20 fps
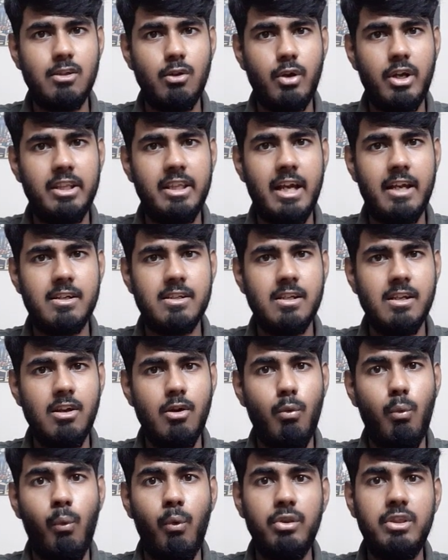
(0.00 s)
Look at that,
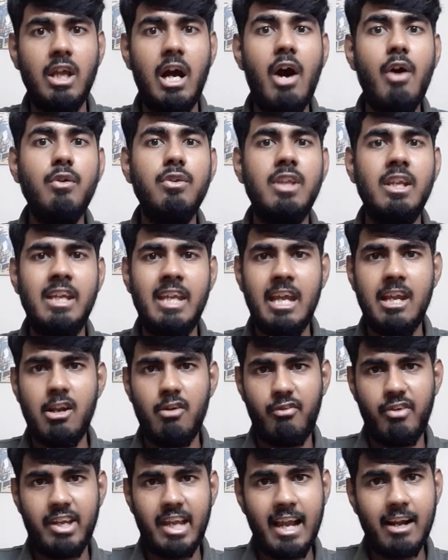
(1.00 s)
without the need
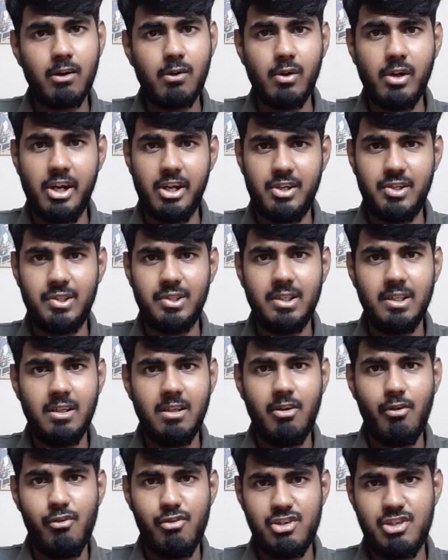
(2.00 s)
of a calculator,
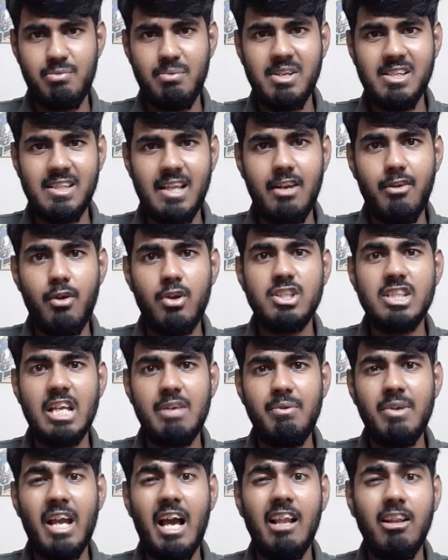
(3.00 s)
which means that you're
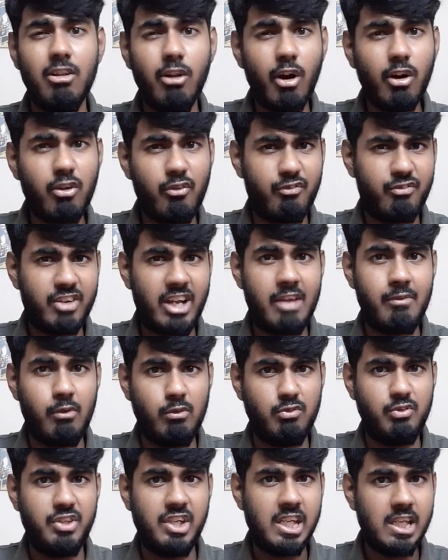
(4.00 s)
saving a lot of time
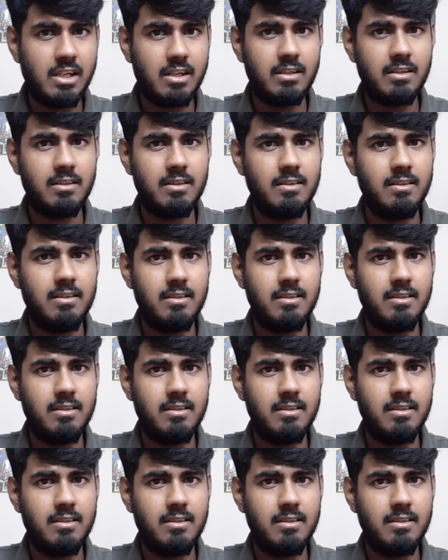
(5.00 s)
over here.